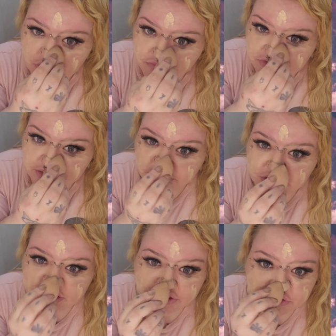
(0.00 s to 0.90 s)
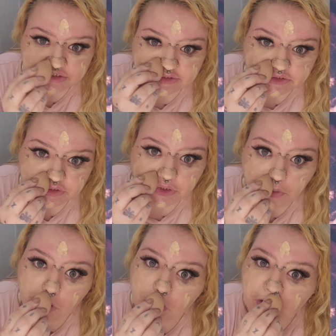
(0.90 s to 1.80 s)
I'm literally just,
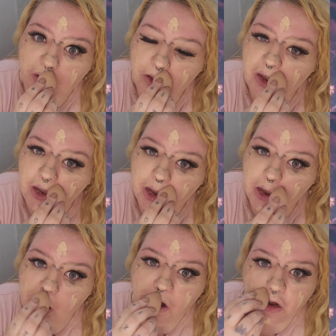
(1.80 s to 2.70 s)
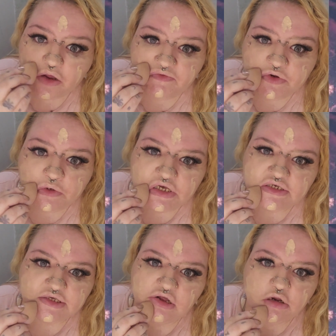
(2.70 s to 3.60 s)
I've
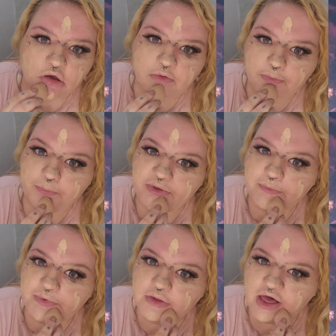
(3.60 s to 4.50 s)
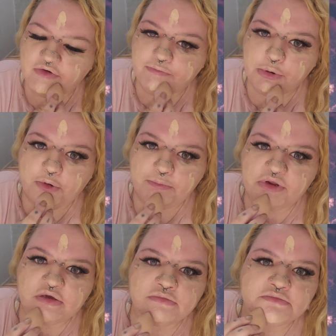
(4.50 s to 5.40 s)
noticed a lot of people have
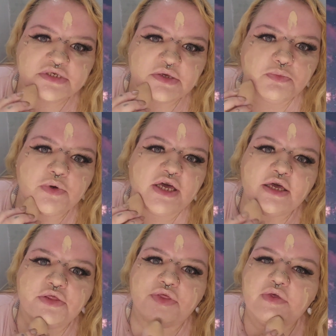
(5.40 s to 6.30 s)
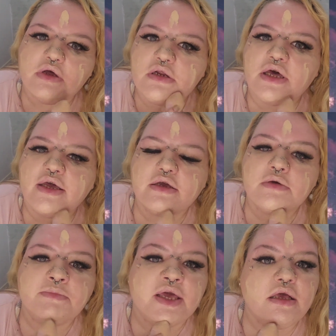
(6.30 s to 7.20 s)
problems with like
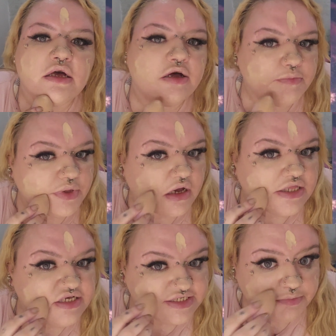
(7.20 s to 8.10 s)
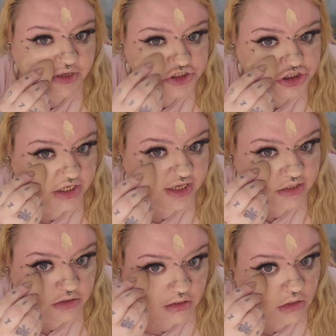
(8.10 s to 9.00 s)
makeup either
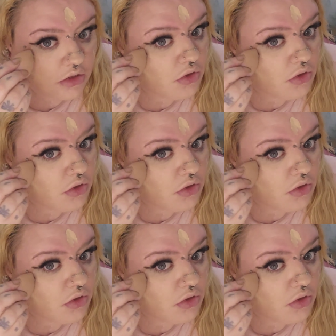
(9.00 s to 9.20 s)
smudging